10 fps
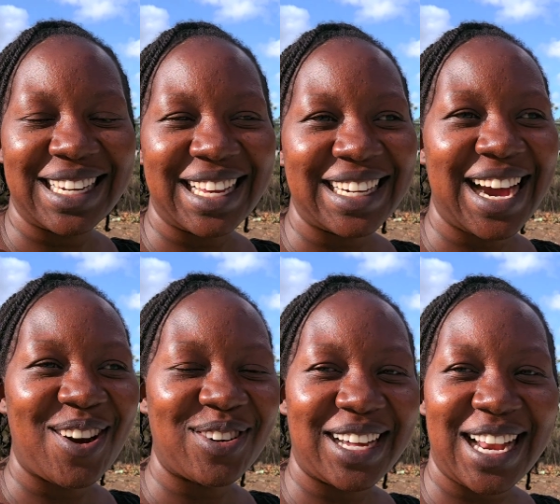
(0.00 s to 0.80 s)
Like,
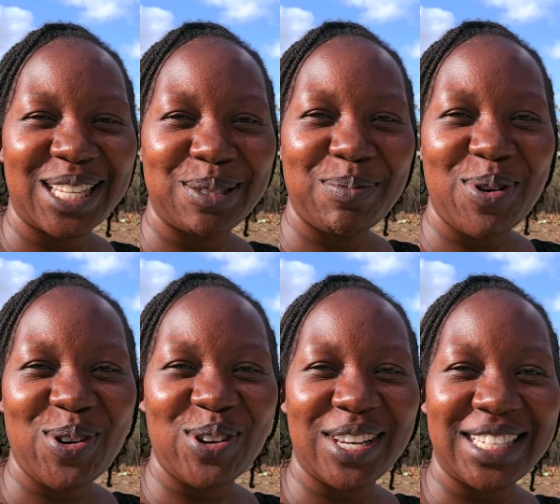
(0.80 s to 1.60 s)
how can a
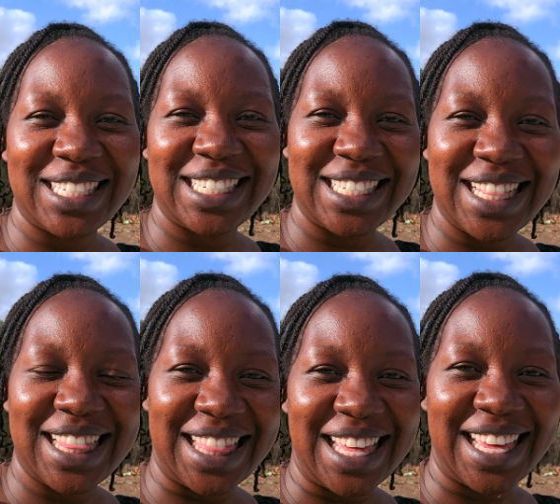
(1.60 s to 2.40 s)
small
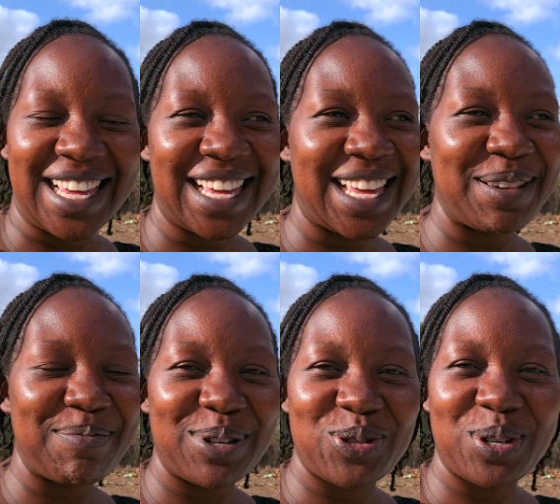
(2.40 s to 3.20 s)
thing in
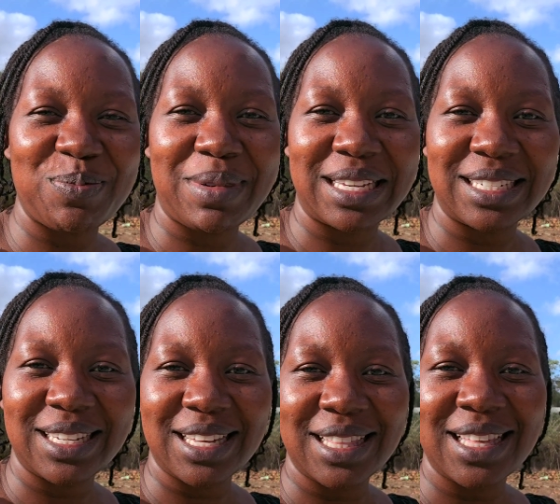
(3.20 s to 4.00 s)
between my
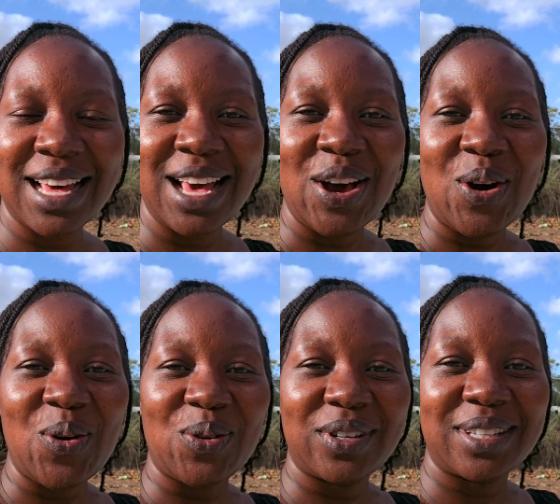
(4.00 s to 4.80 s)
teeth
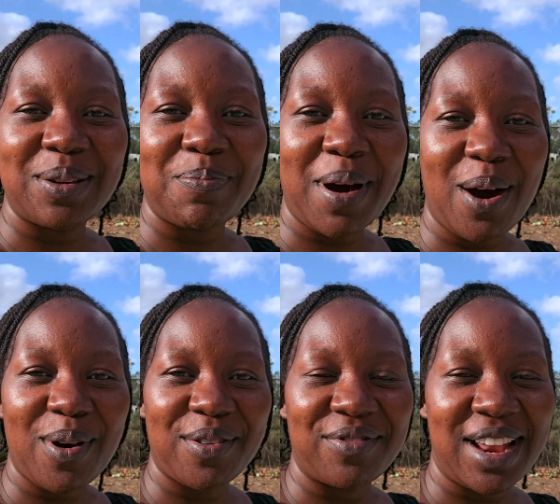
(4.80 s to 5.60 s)
hold the
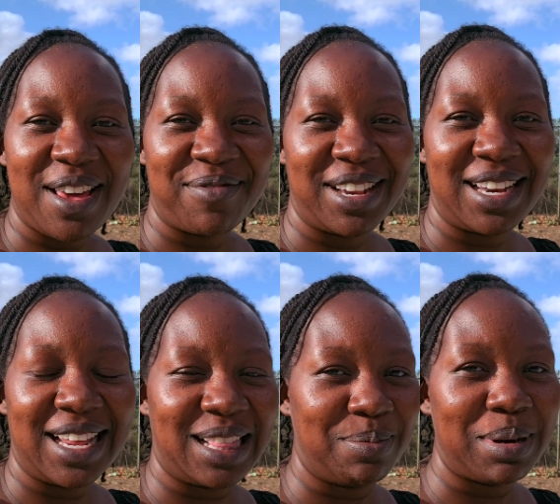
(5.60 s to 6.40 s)
power of life and death.